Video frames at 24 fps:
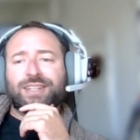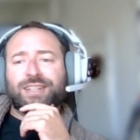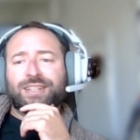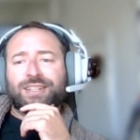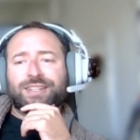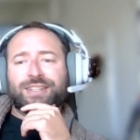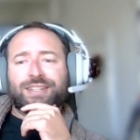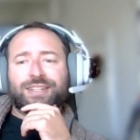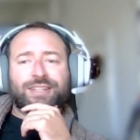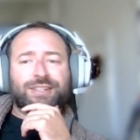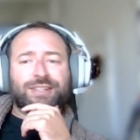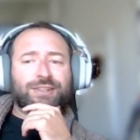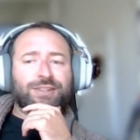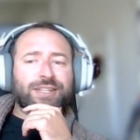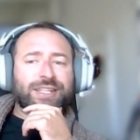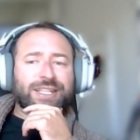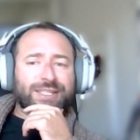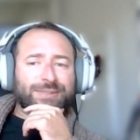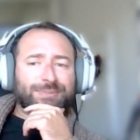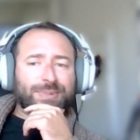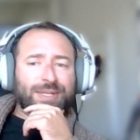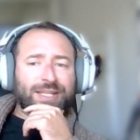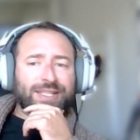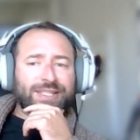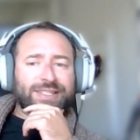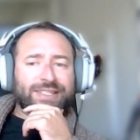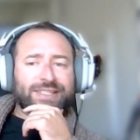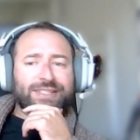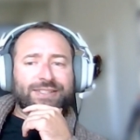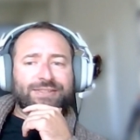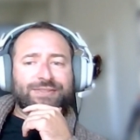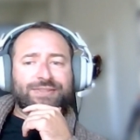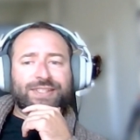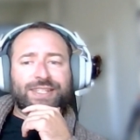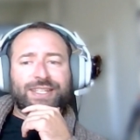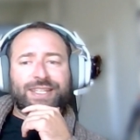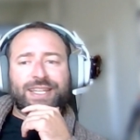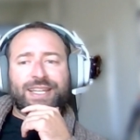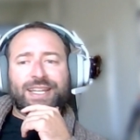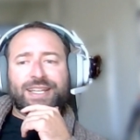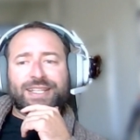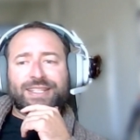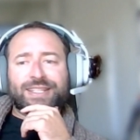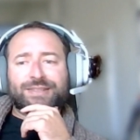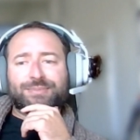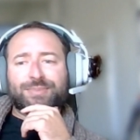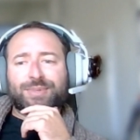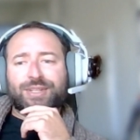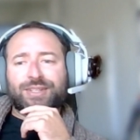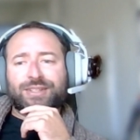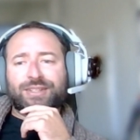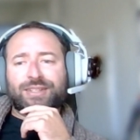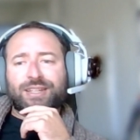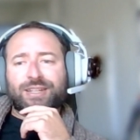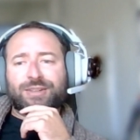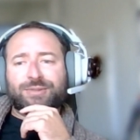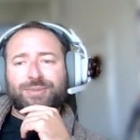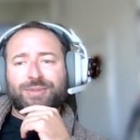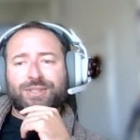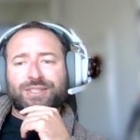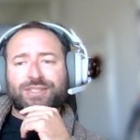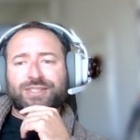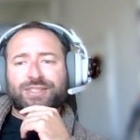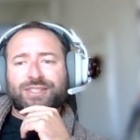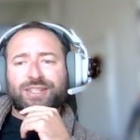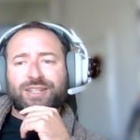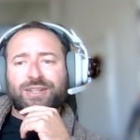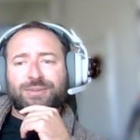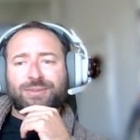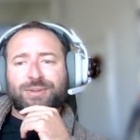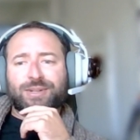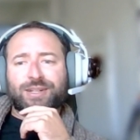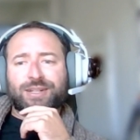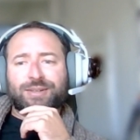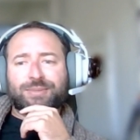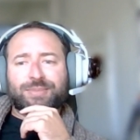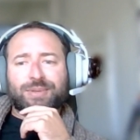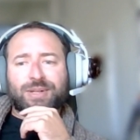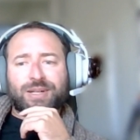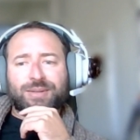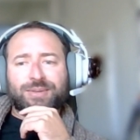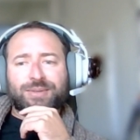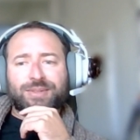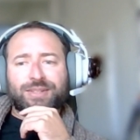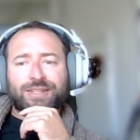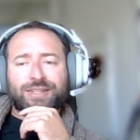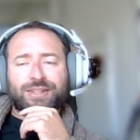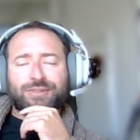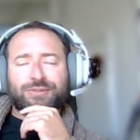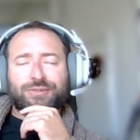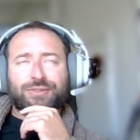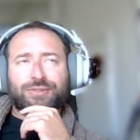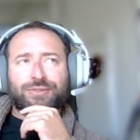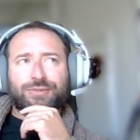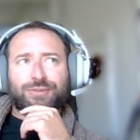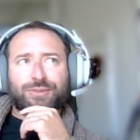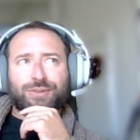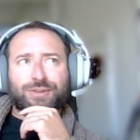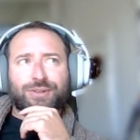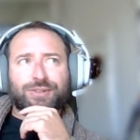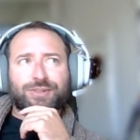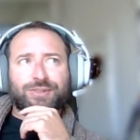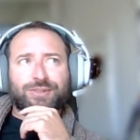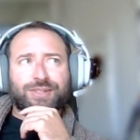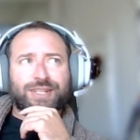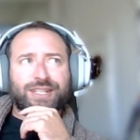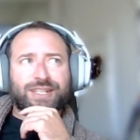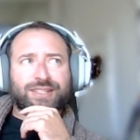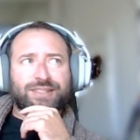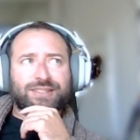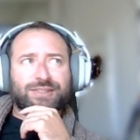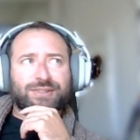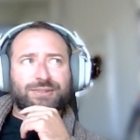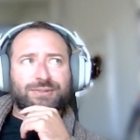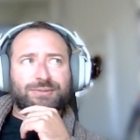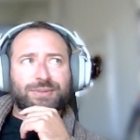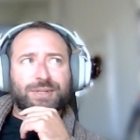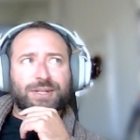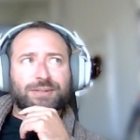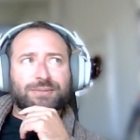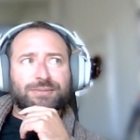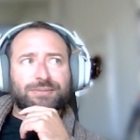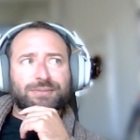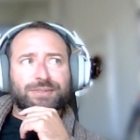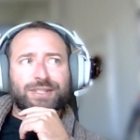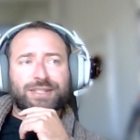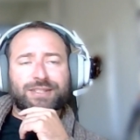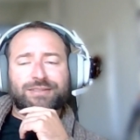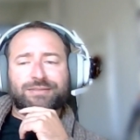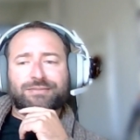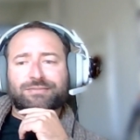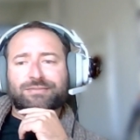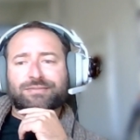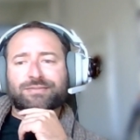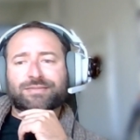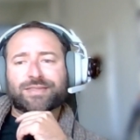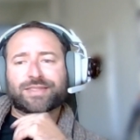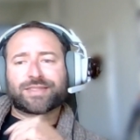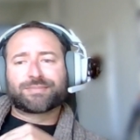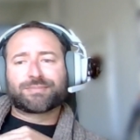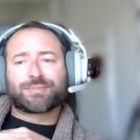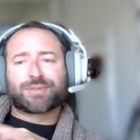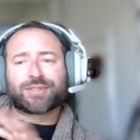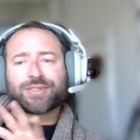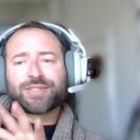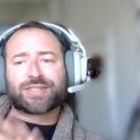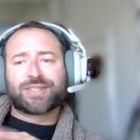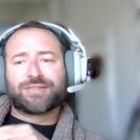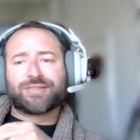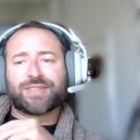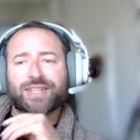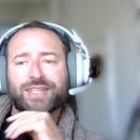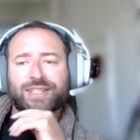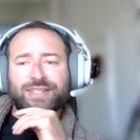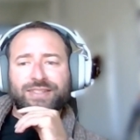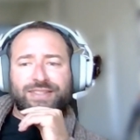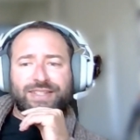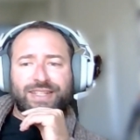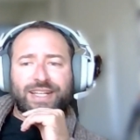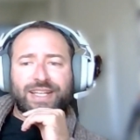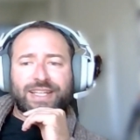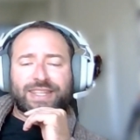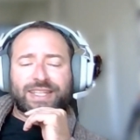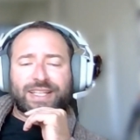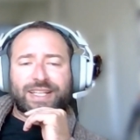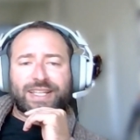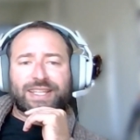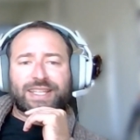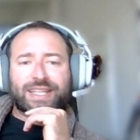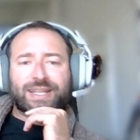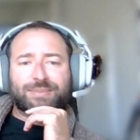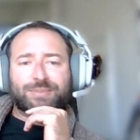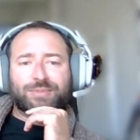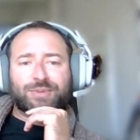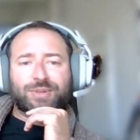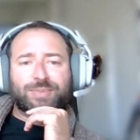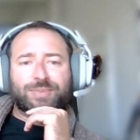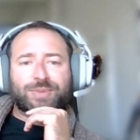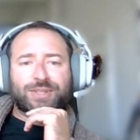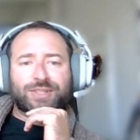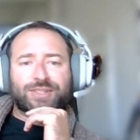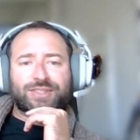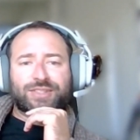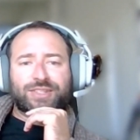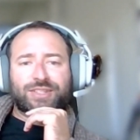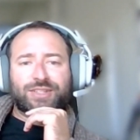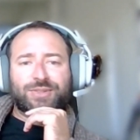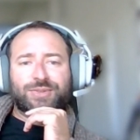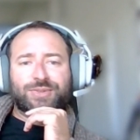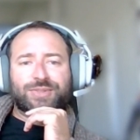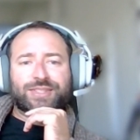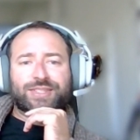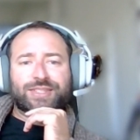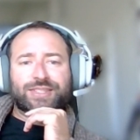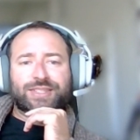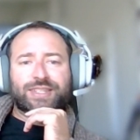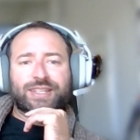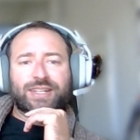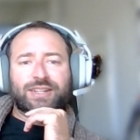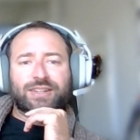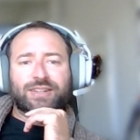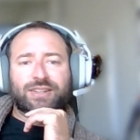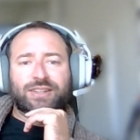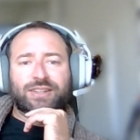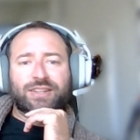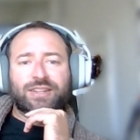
Like expensive, yes, but how much did I wear it? Probably like over 400 days in a row. Like perceived value is nothing at that point because the use is there.